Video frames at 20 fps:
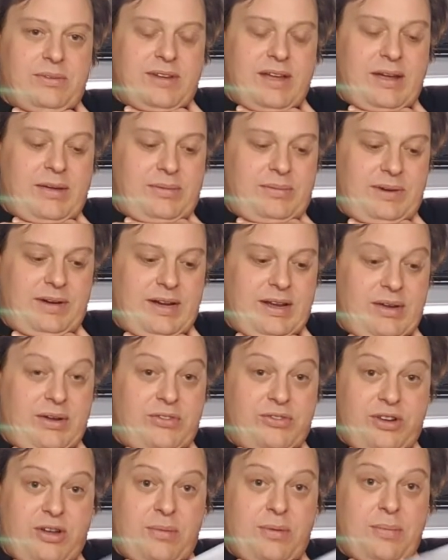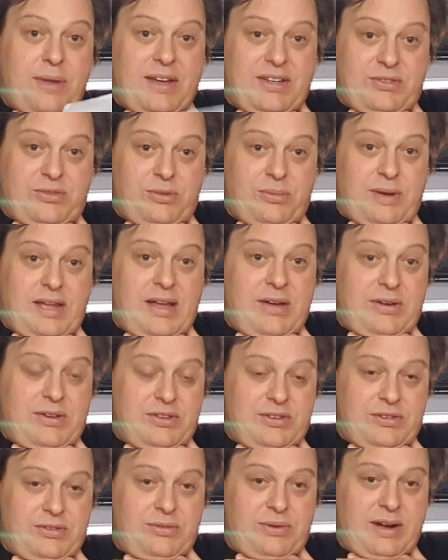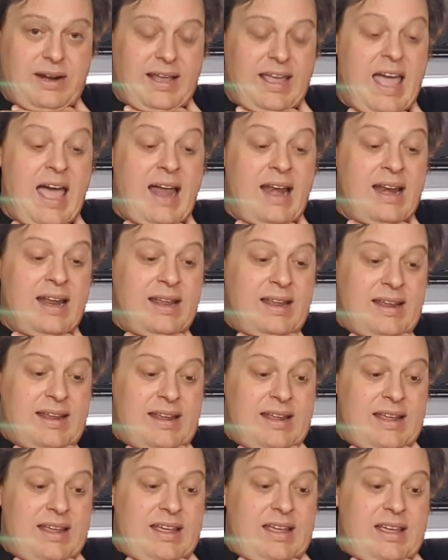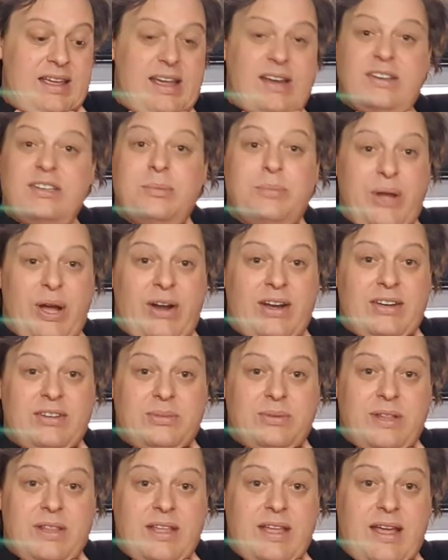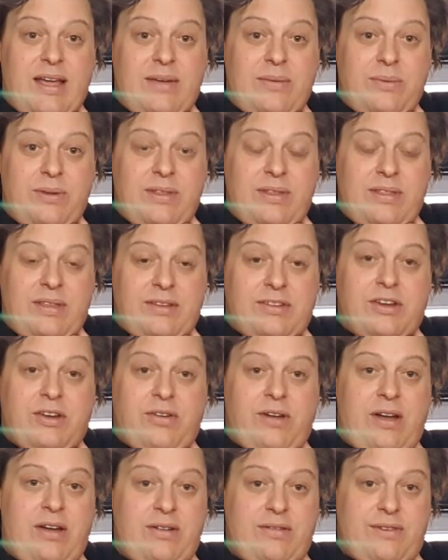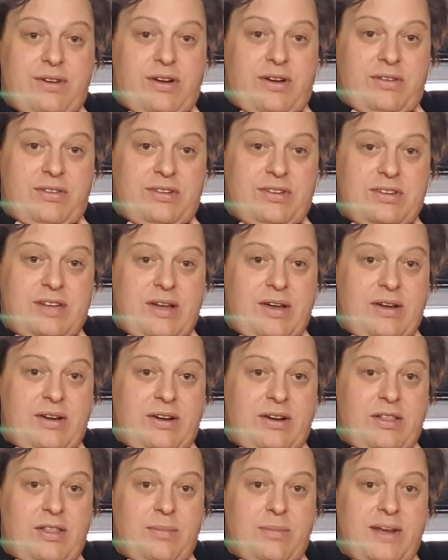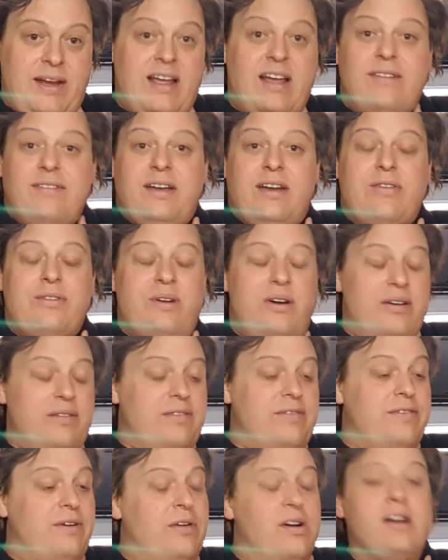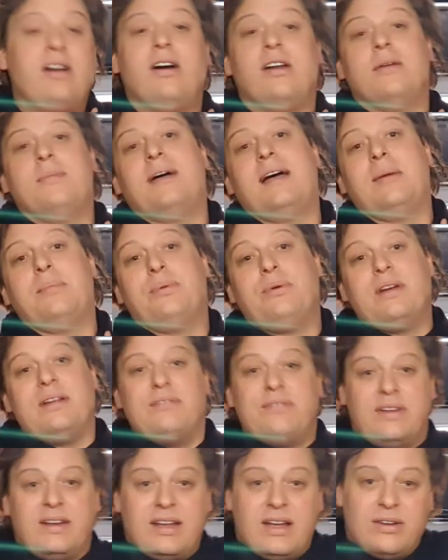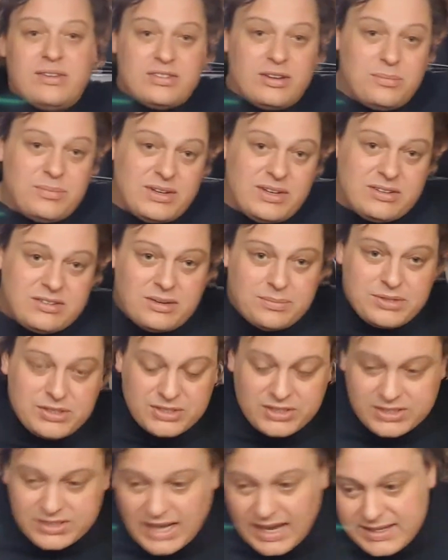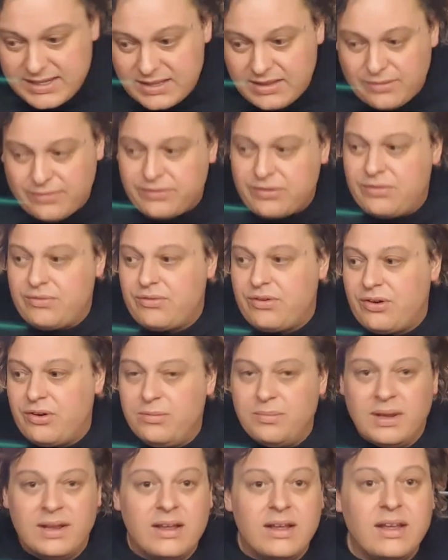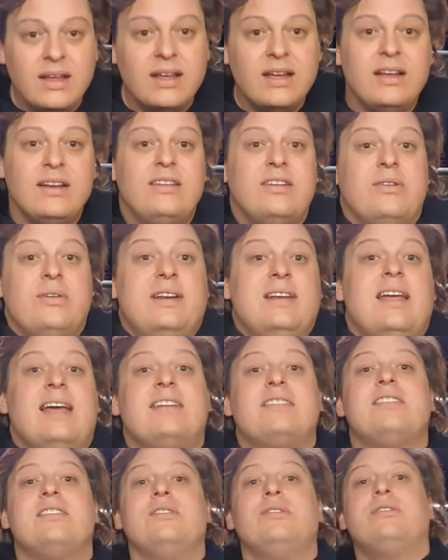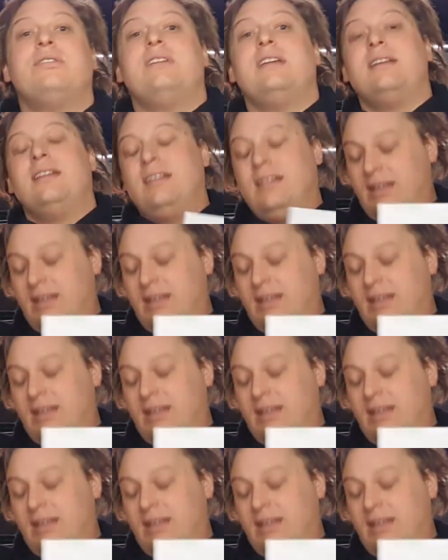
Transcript: So, you know, I'll try my best to upload and stuff when I can. And to be honest with you, with this coronavirus that's going on at the minute, I've had a right funk on about putting videos on because I'm just sat in the front room doing next to nothing.